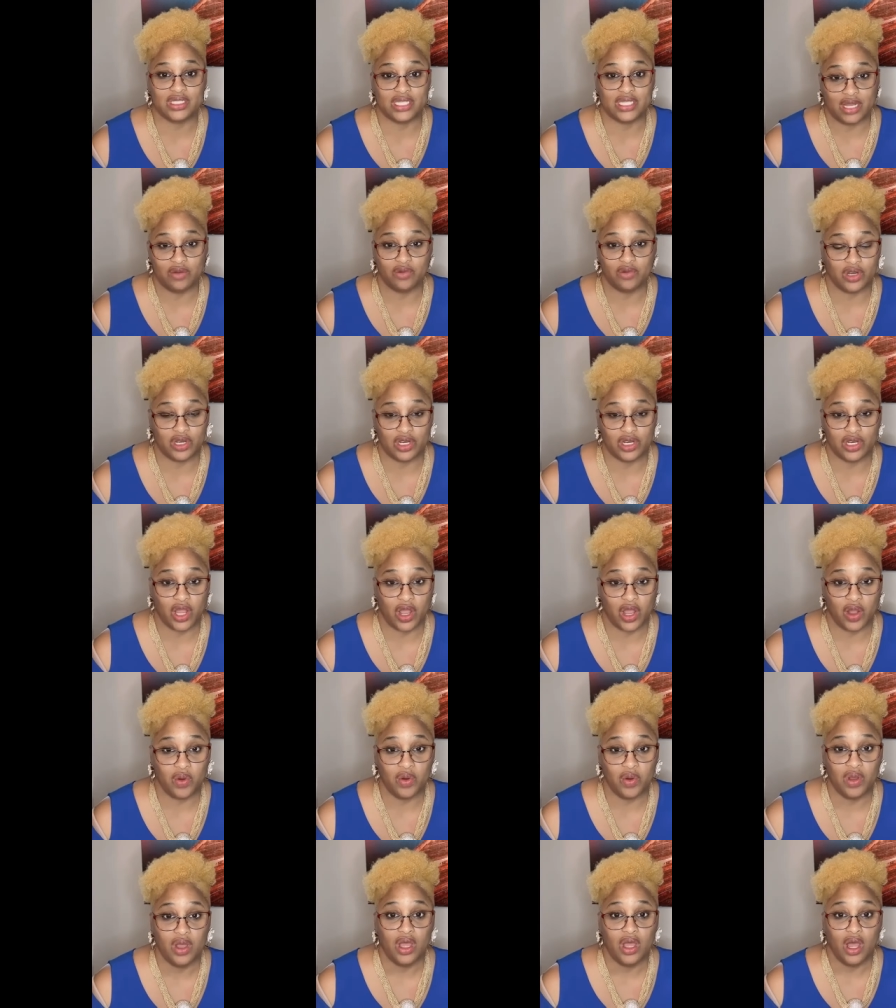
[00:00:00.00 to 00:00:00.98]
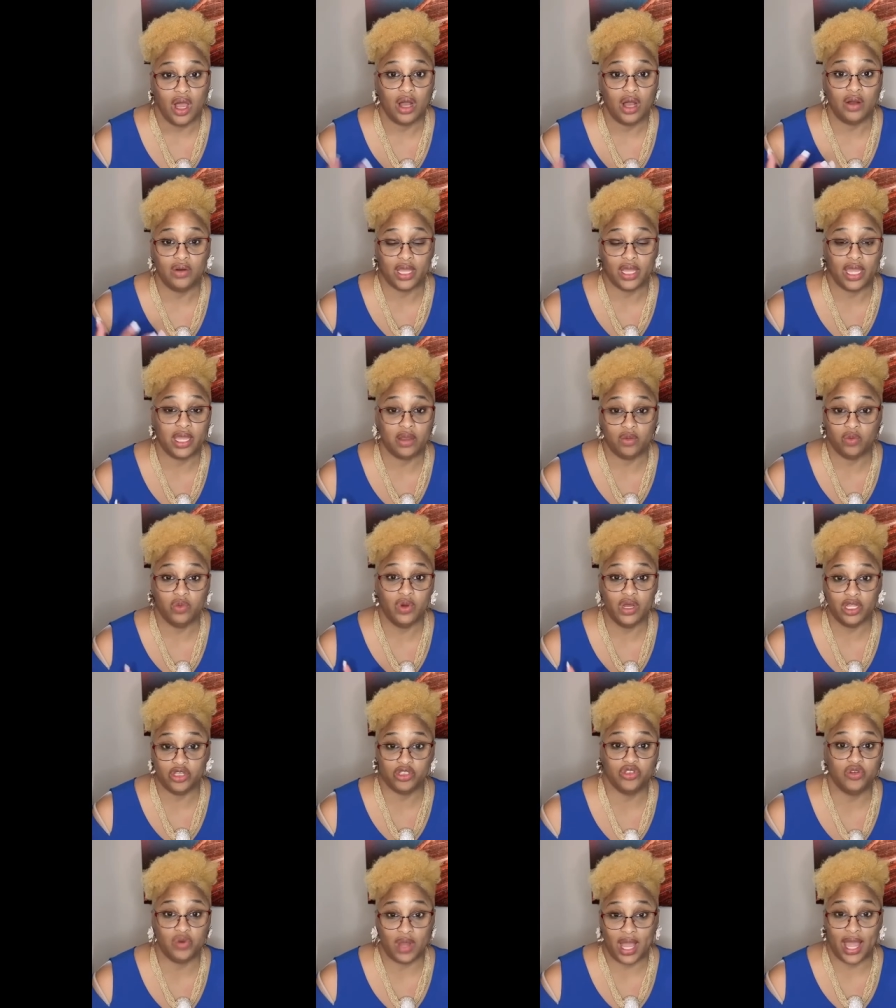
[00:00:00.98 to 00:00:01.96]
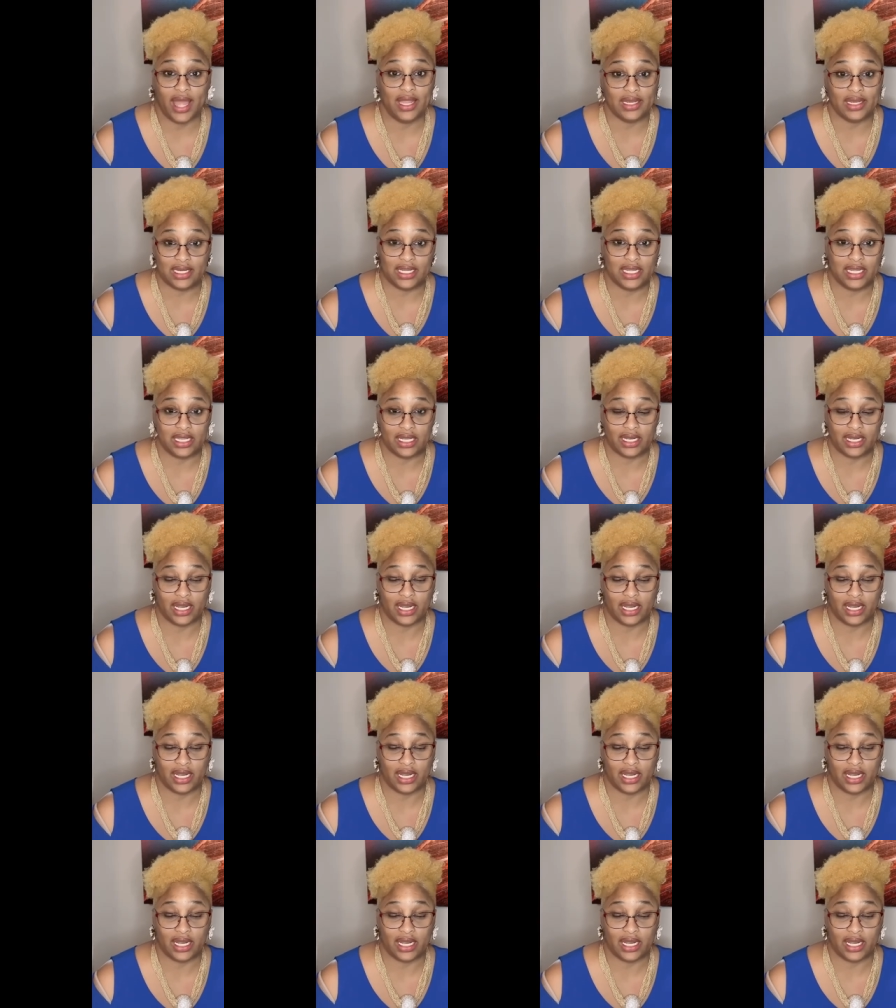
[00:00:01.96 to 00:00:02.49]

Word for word: they want to know, okay, what do I need?